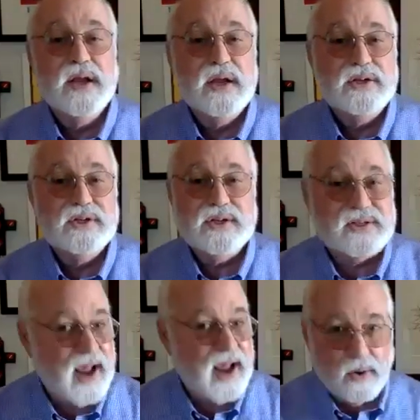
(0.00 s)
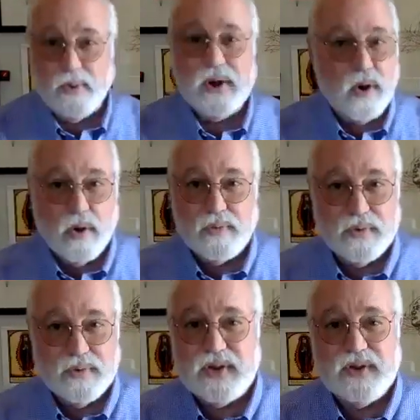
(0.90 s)
she's towering
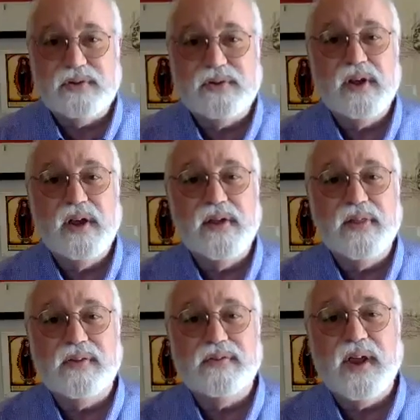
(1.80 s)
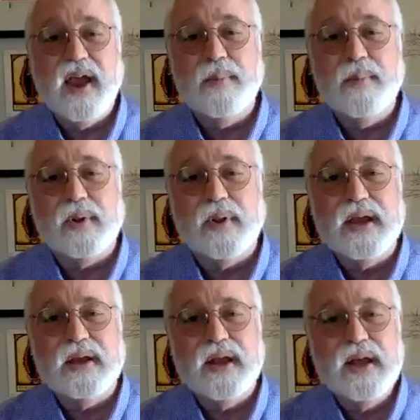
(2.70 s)
over this table,
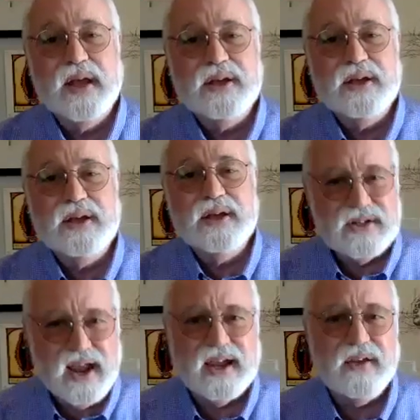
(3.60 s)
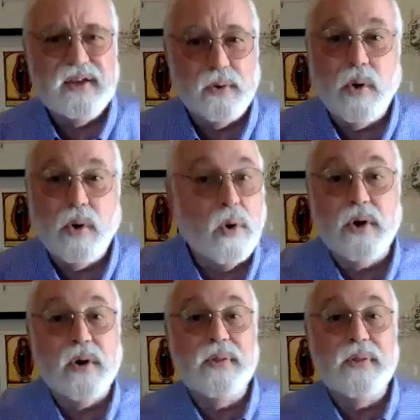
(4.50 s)
and she's taking their order.